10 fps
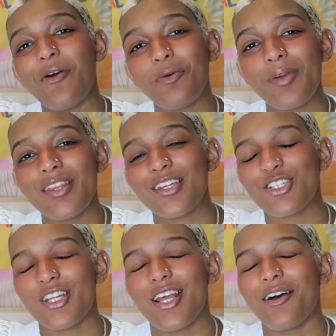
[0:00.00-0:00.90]
that would be the
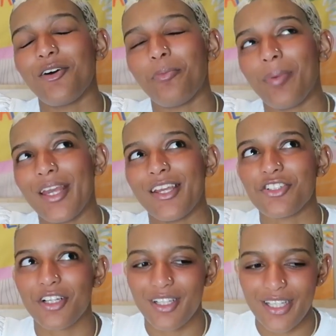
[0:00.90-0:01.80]
Chanel
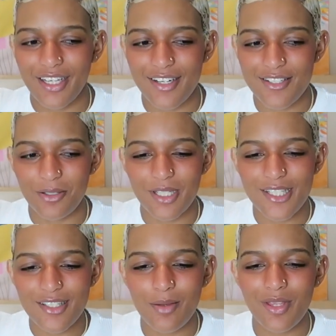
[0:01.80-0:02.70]
Beige Clair. So
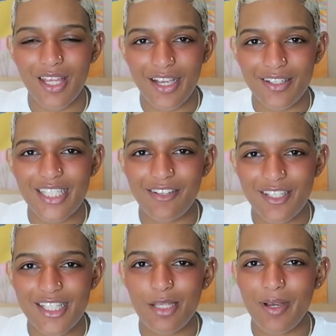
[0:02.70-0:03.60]
this is something that I could
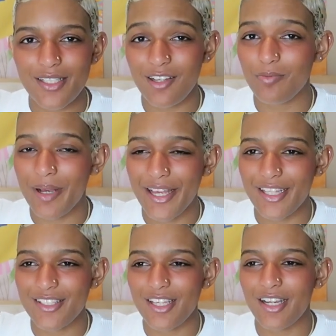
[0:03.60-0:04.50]
definitely see myself buying
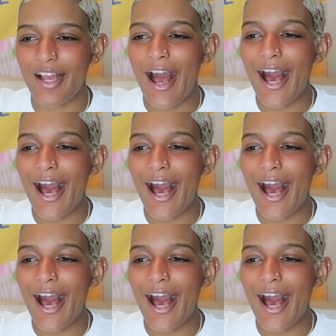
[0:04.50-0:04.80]
this year.